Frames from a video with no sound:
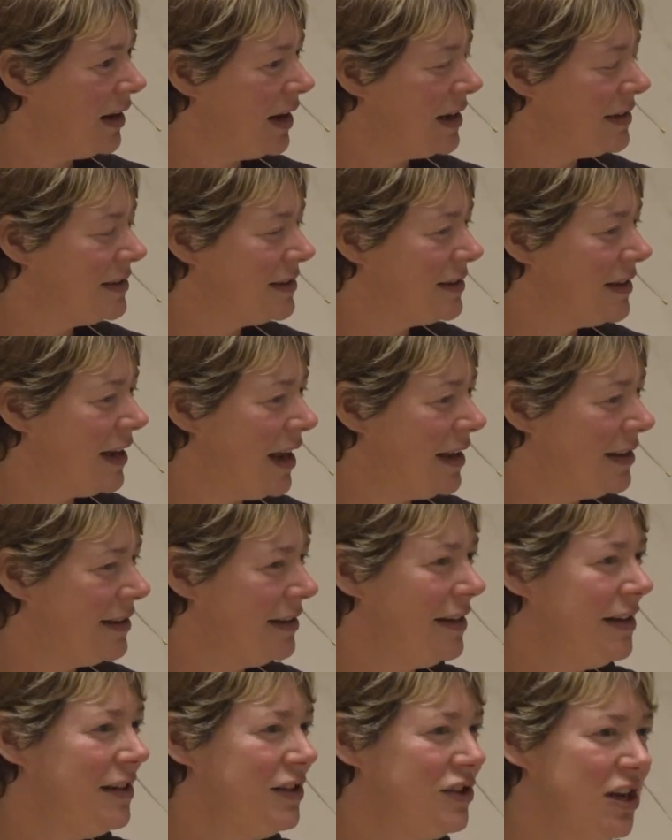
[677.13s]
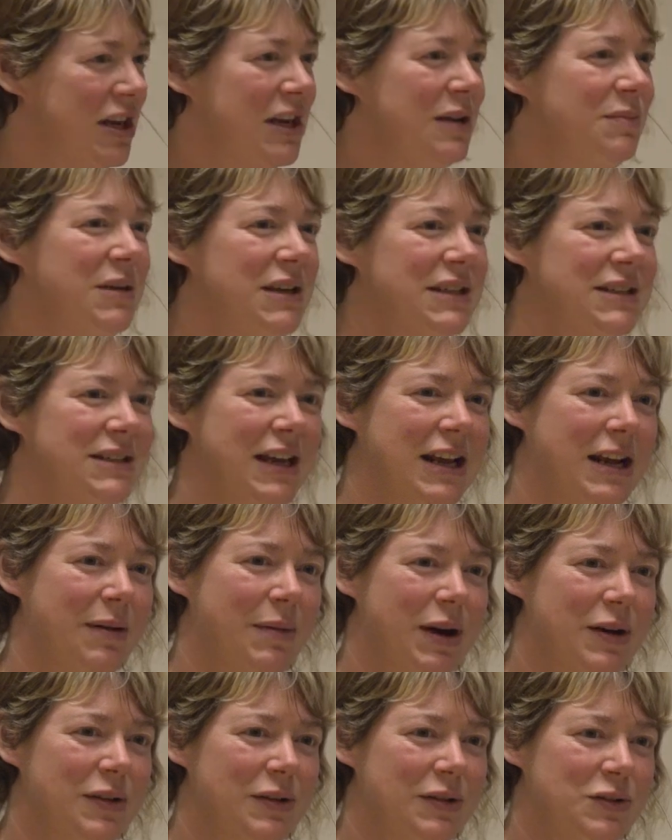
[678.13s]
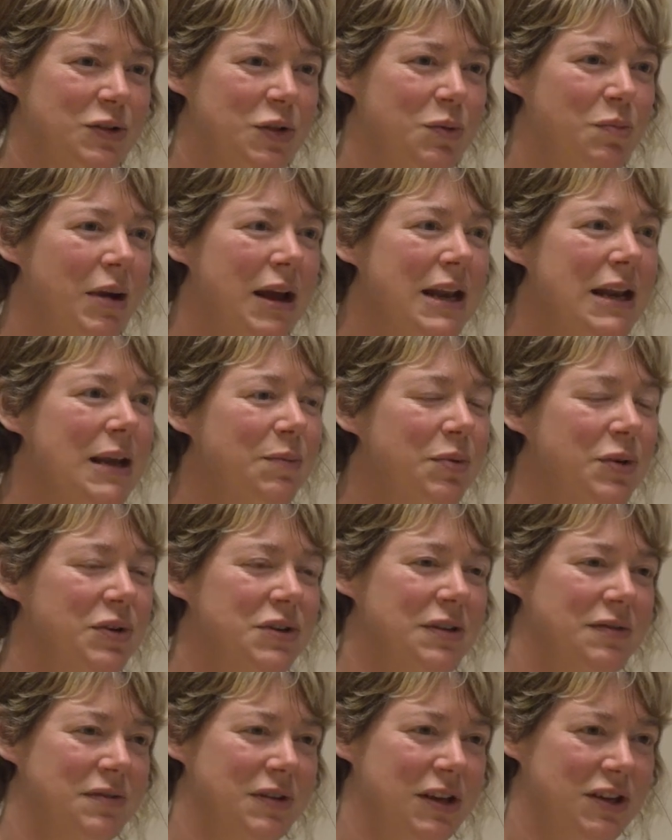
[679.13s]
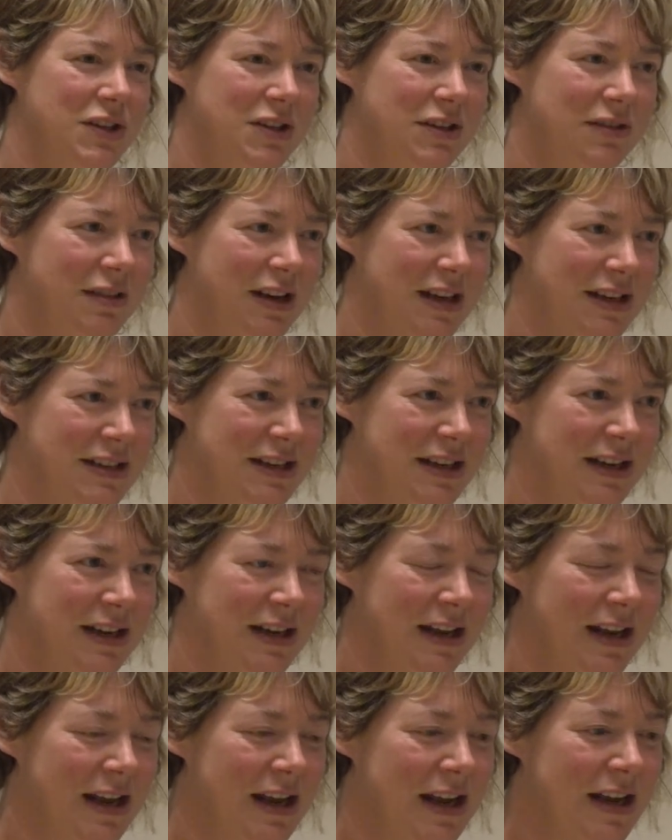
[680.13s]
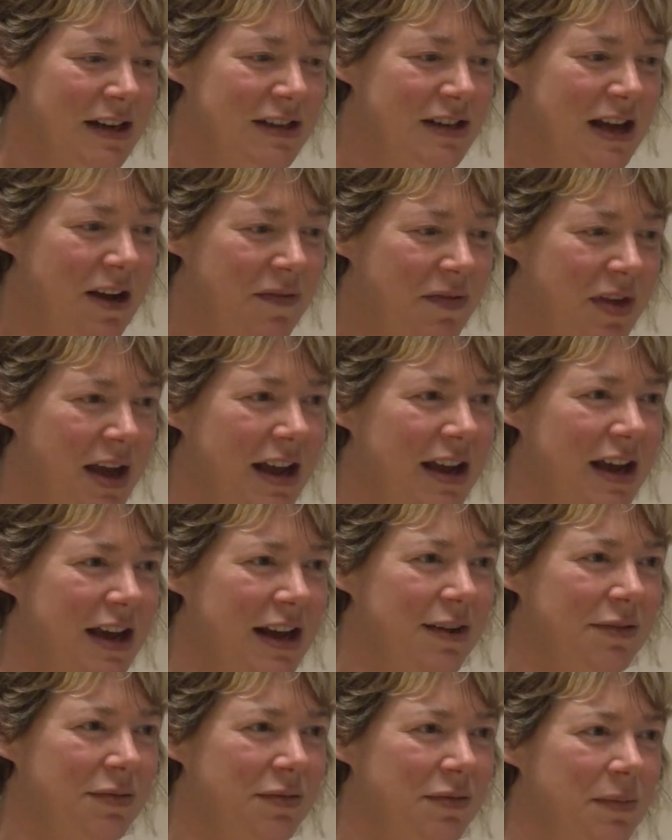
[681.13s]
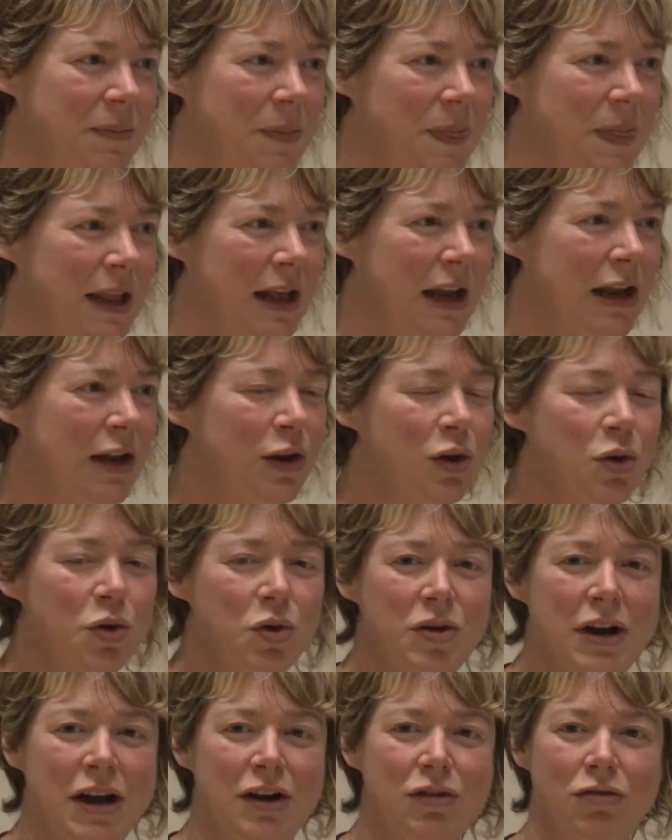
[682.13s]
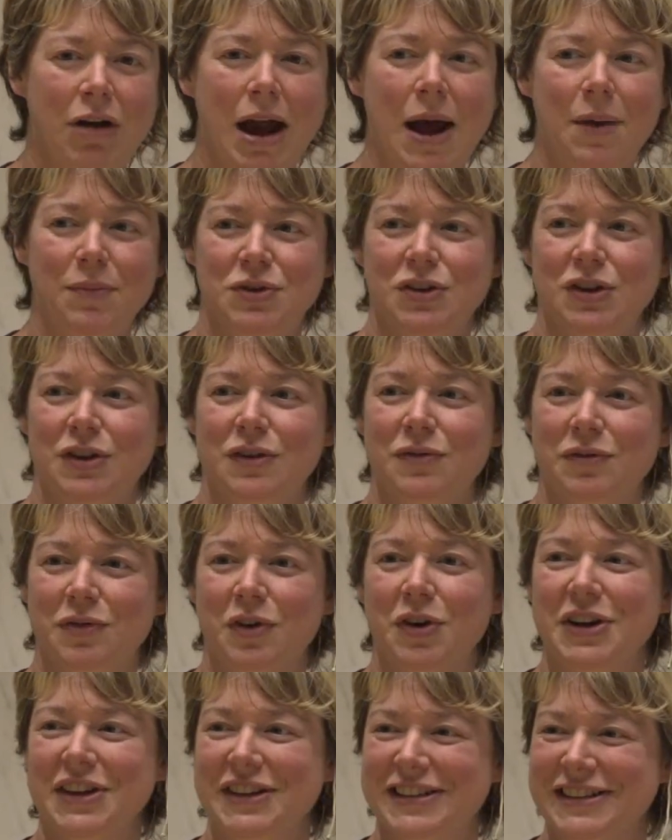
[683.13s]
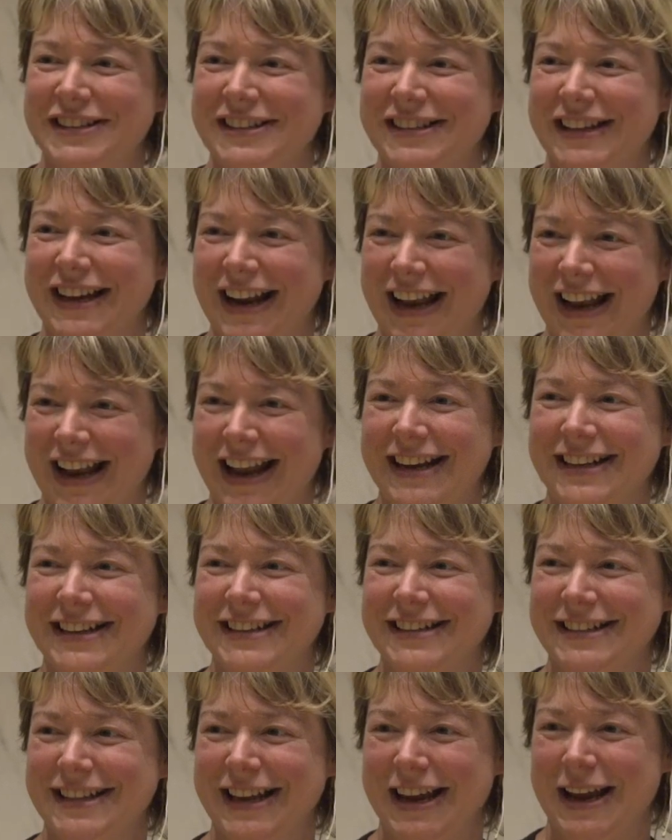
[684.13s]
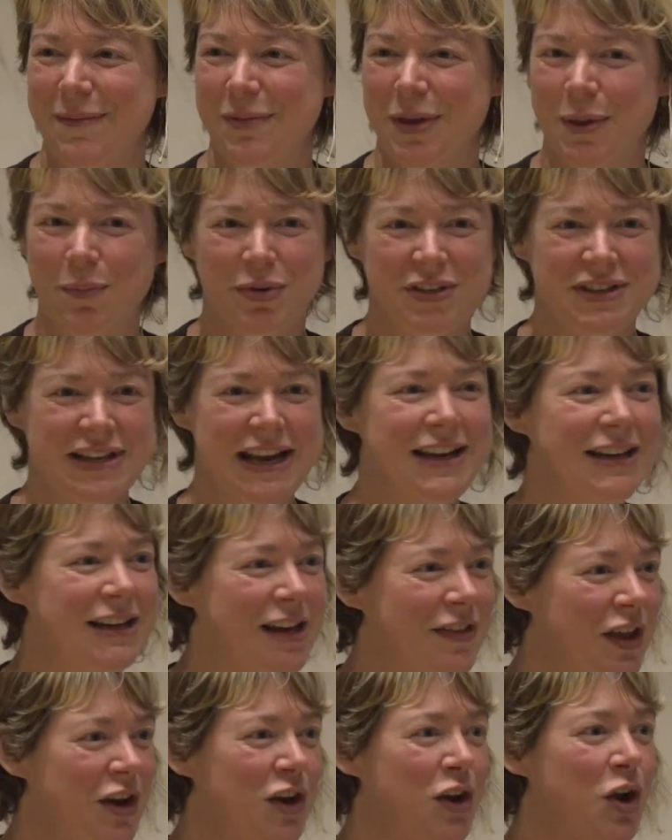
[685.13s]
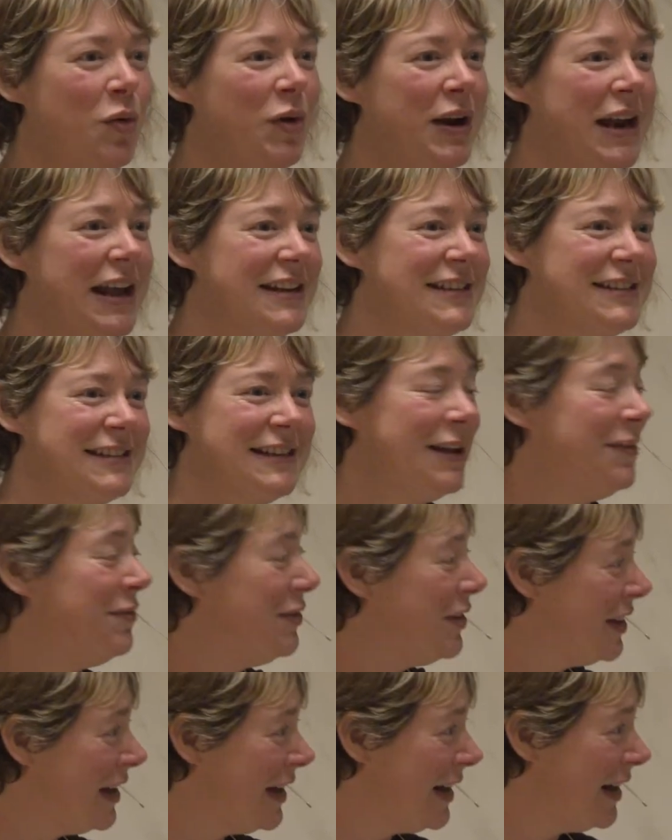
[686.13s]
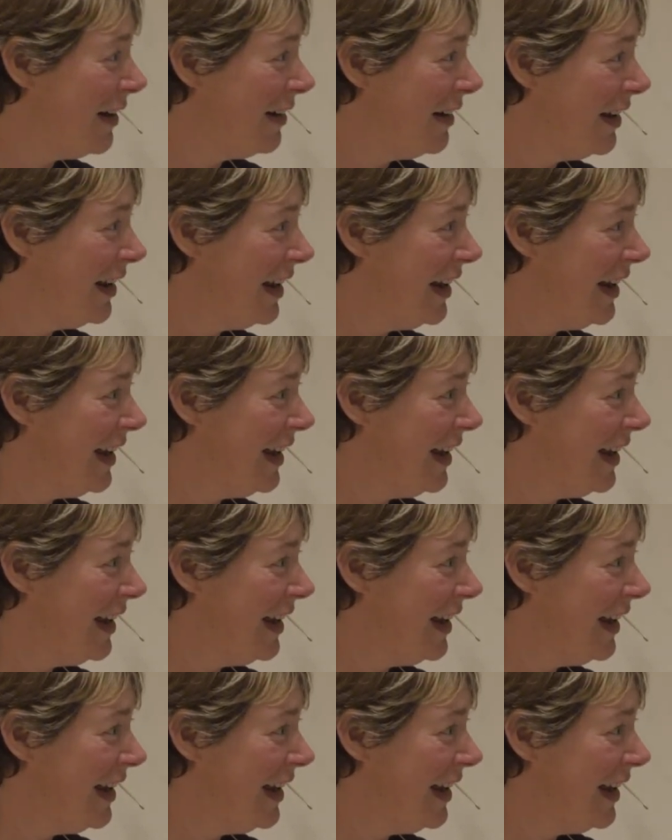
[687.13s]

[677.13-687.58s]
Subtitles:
as Kathleen Jamie said about so many books of nature writing, to have that kind of lone, enraptured voice in a landscape that pretended that no one else lived there.